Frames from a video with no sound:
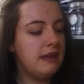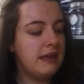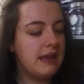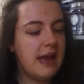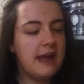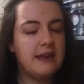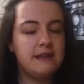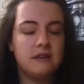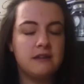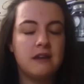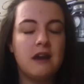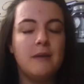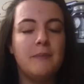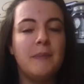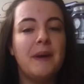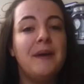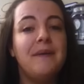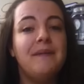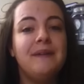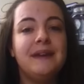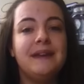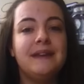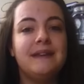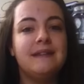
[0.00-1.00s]
it had come
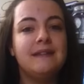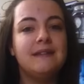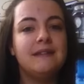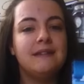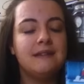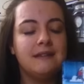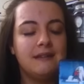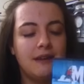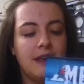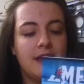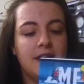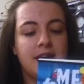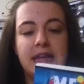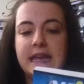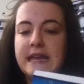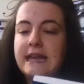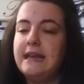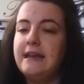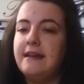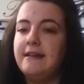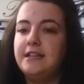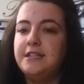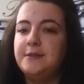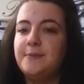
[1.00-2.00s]
out in like an
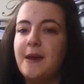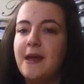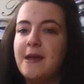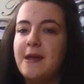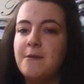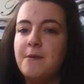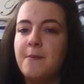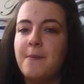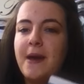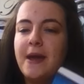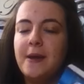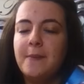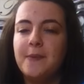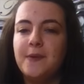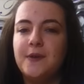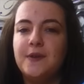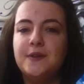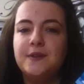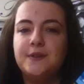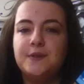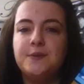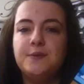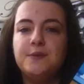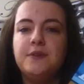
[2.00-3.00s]
English paperback,
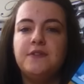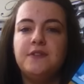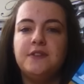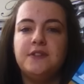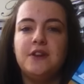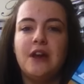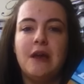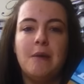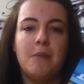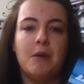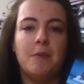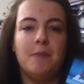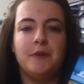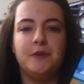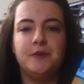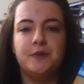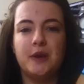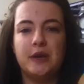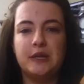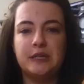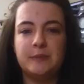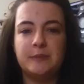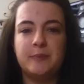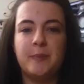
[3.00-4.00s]
because all of the time I've been
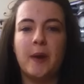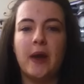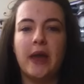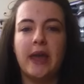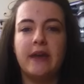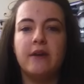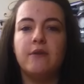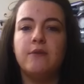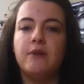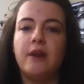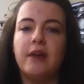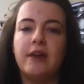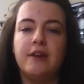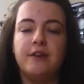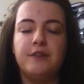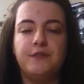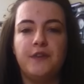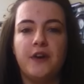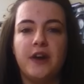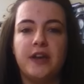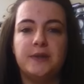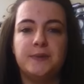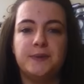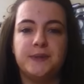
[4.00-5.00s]
trying to buy it, all I could
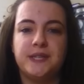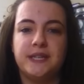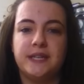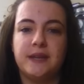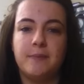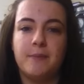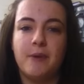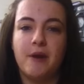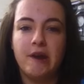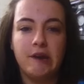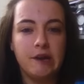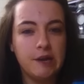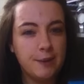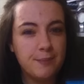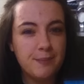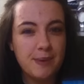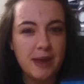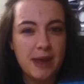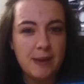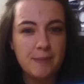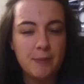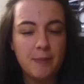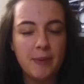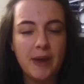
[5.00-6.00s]
find was an American
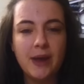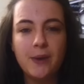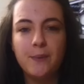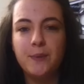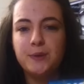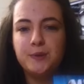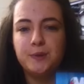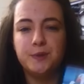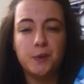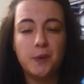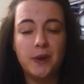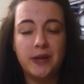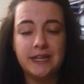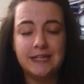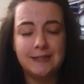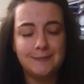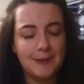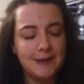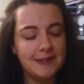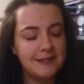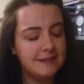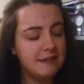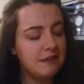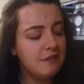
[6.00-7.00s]
paperback, which was quite
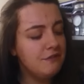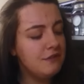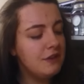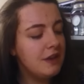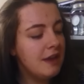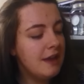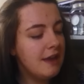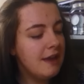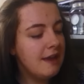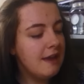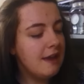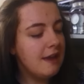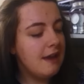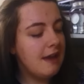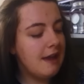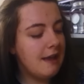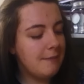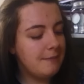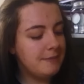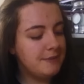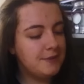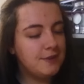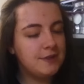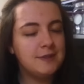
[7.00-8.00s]
expensive.
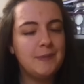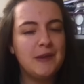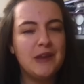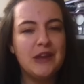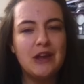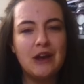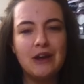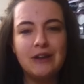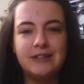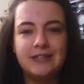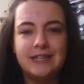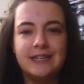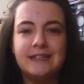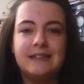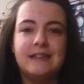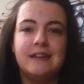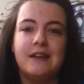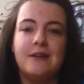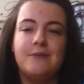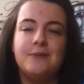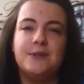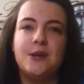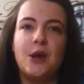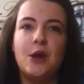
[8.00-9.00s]
So I was a bit gutted,
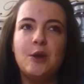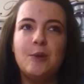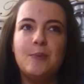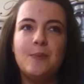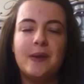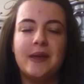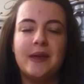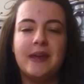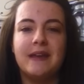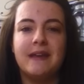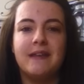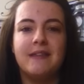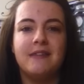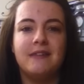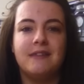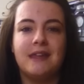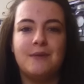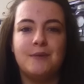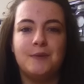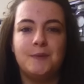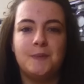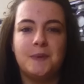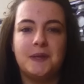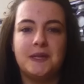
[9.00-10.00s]
and I was hoping that
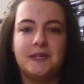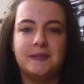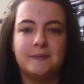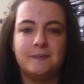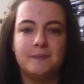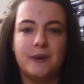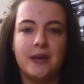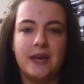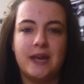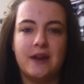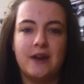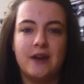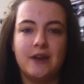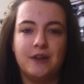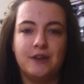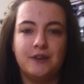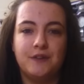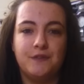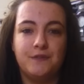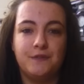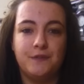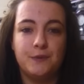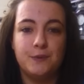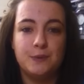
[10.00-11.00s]
there would be some way I
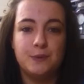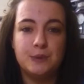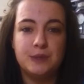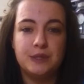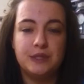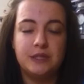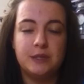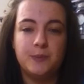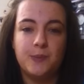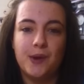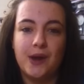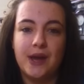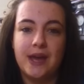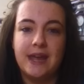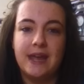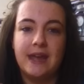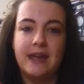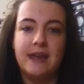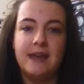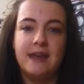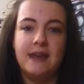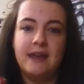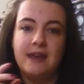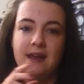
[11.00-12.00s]
could afford to buy
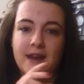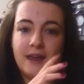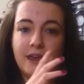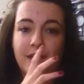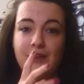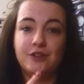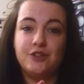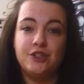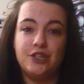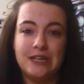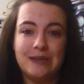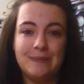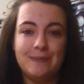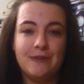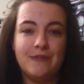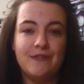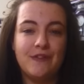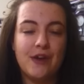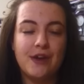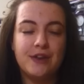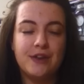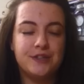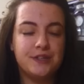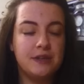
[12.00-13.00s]
like a cheaper
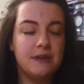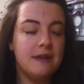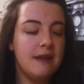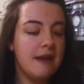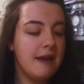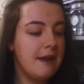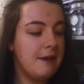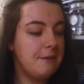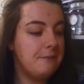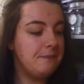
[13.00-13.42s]
version.